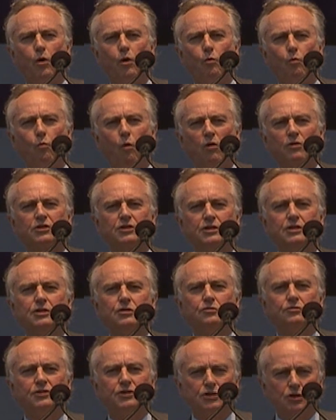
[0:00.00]
what do
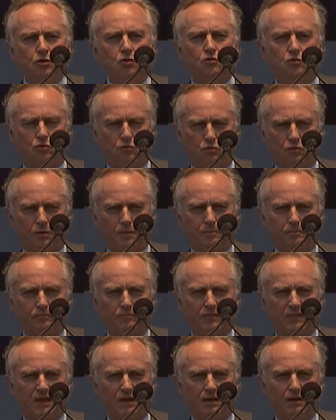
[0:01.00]
you do
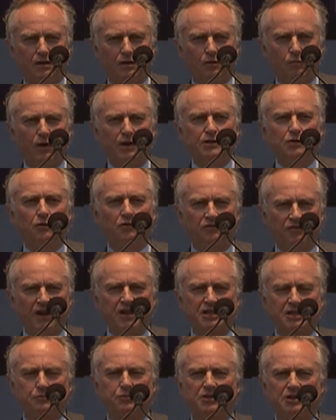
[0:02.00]
when you're
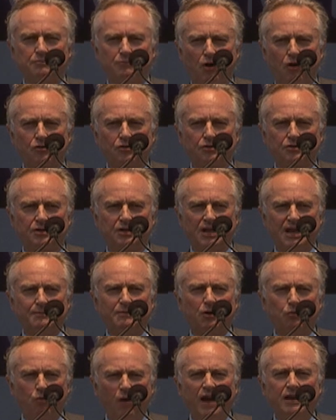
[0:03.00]
faced with a moral
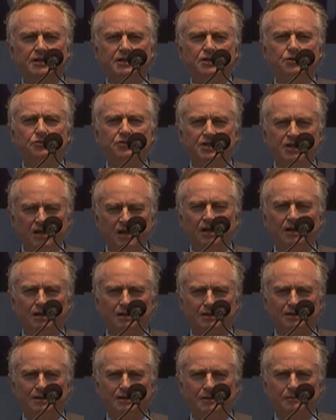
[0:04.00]
dilemma? Where do you
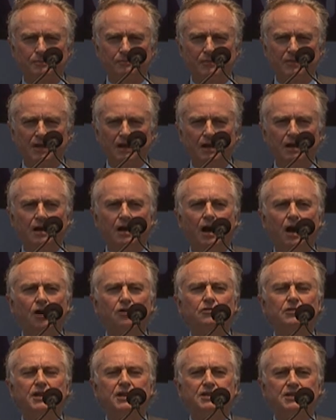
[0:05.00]
turn?
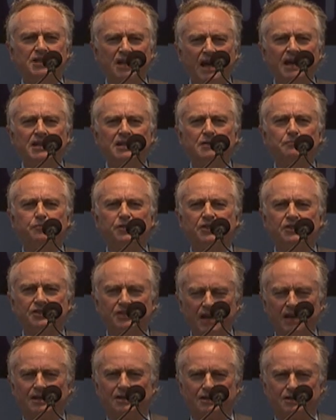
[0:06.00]
Only
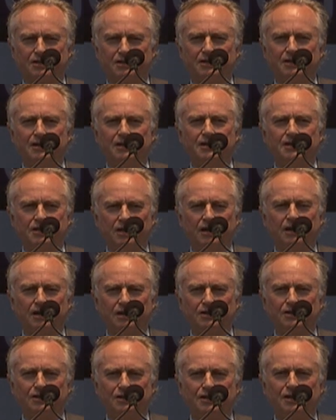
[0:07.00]
10%
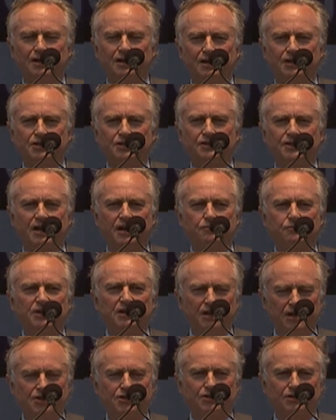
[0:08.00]
turned to their
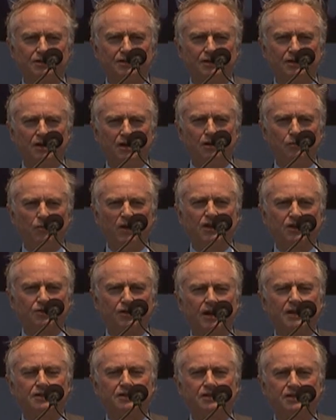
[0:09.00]
religion when
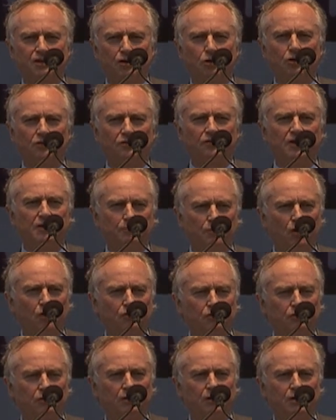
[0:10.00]
trying to solve a
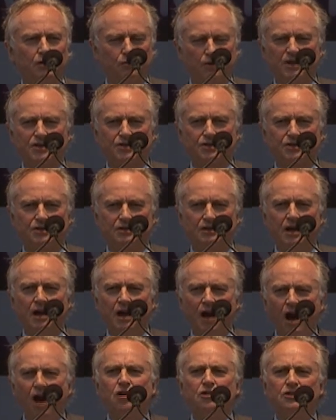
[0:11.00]
moral question.
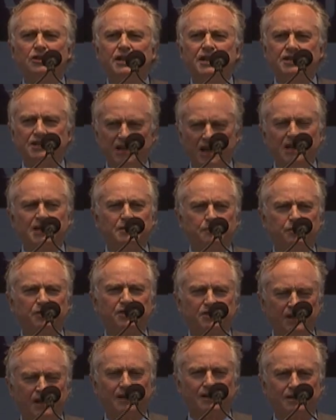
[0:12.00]
Only
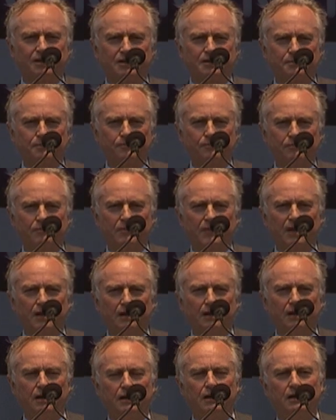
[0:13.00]
10%.
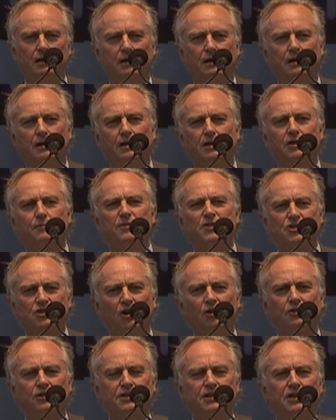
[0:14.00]
The
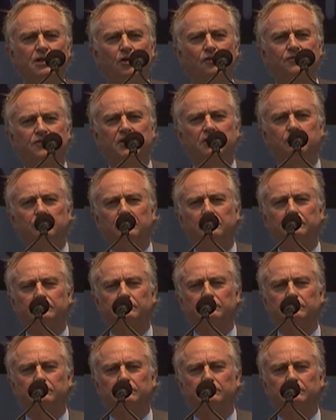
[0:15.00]
majority of them